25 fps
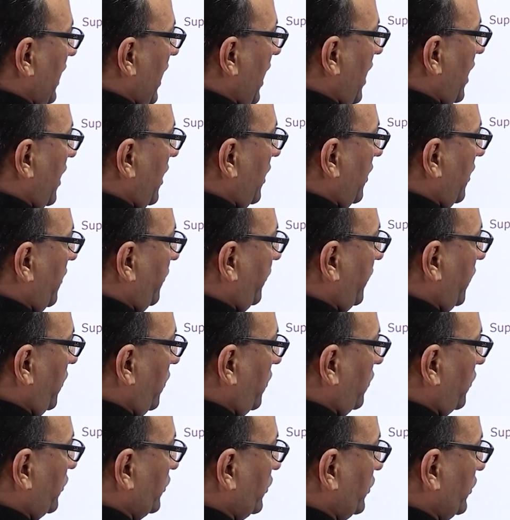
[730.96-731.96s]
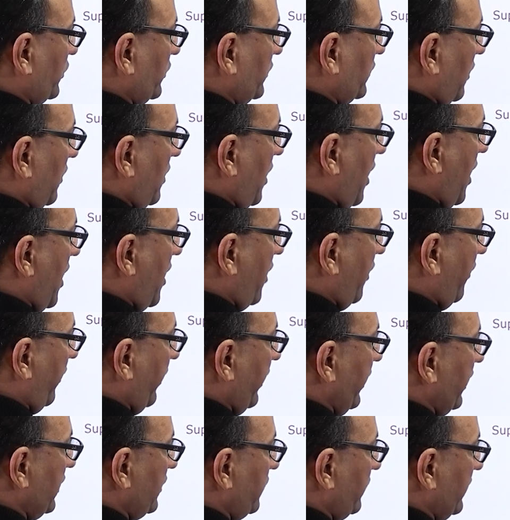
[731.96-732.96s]
And of course, the
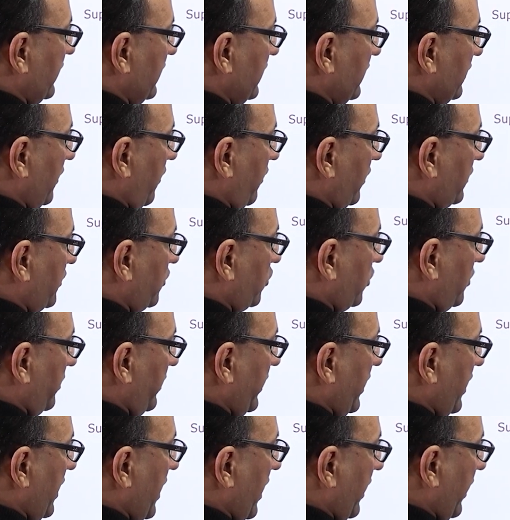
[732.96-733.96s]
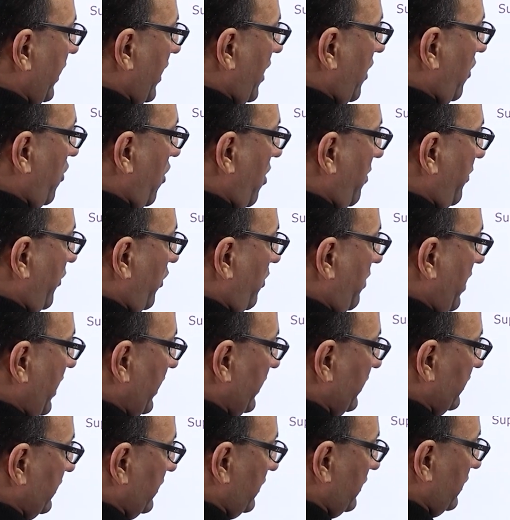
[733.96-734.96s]
arteries will also be getting
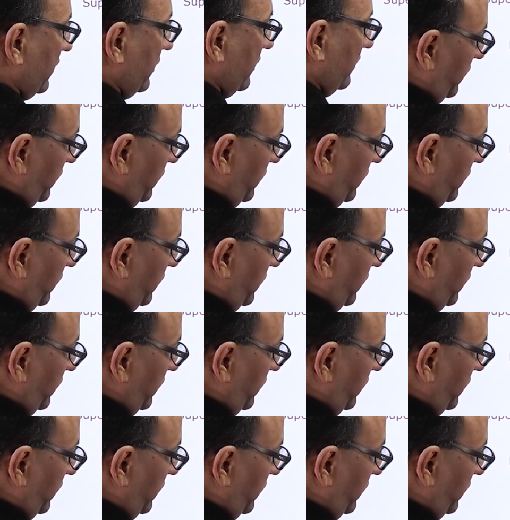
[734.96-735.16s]
compromised.